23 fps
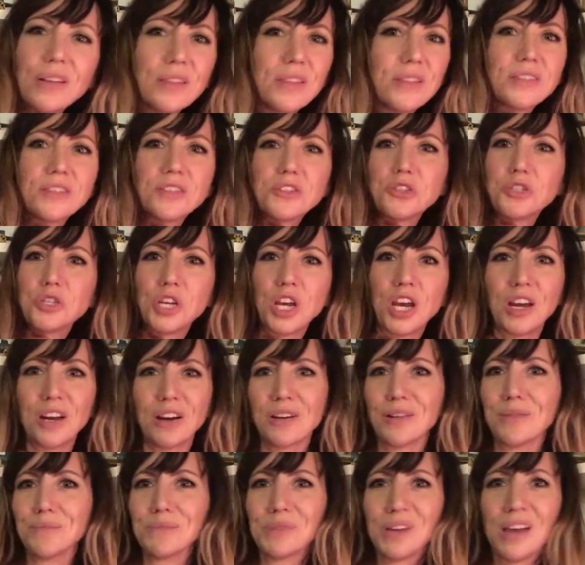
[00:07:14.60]
this
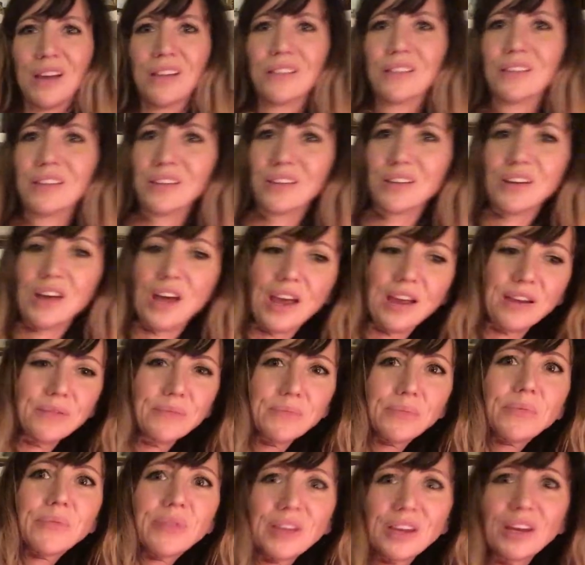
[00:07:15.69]
chair, I'm telling you, I
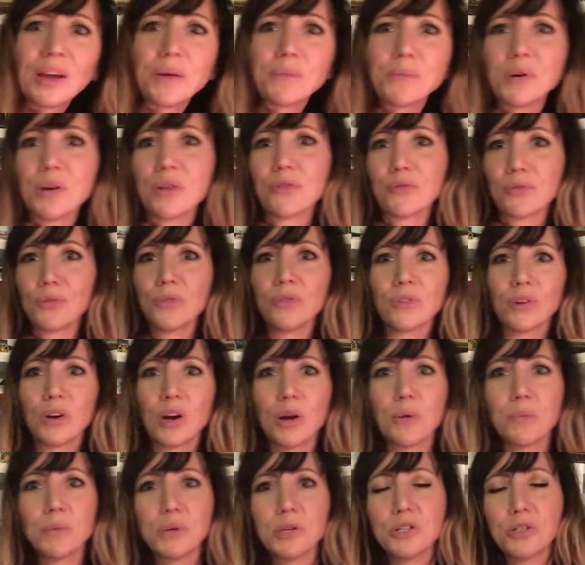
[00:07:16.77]
think I'm going to throw it in the
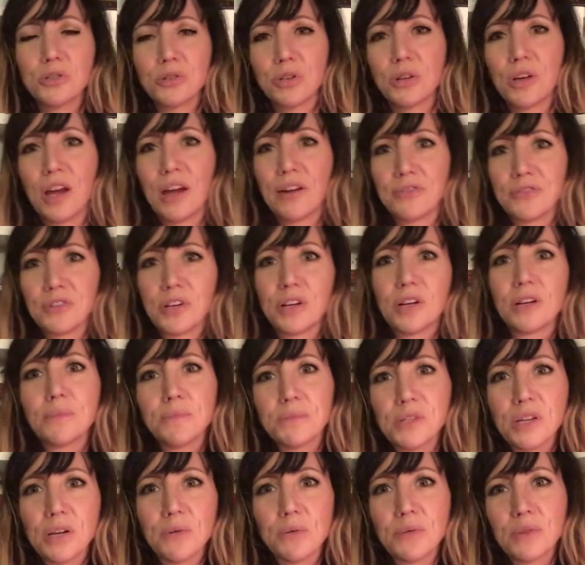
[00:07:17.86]
garbage after I'm
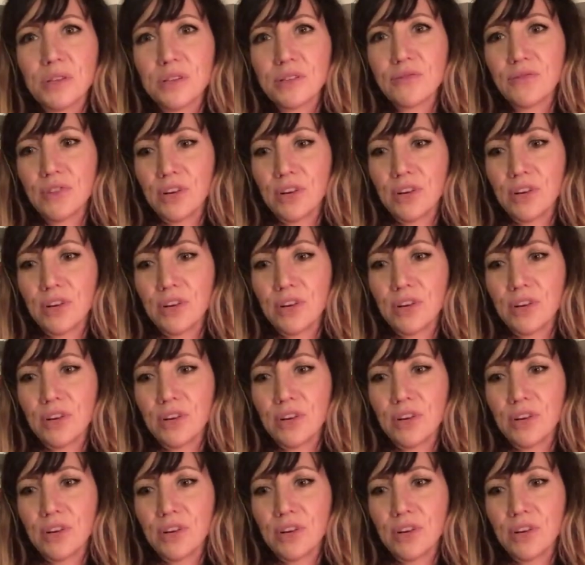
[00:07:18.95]
done with this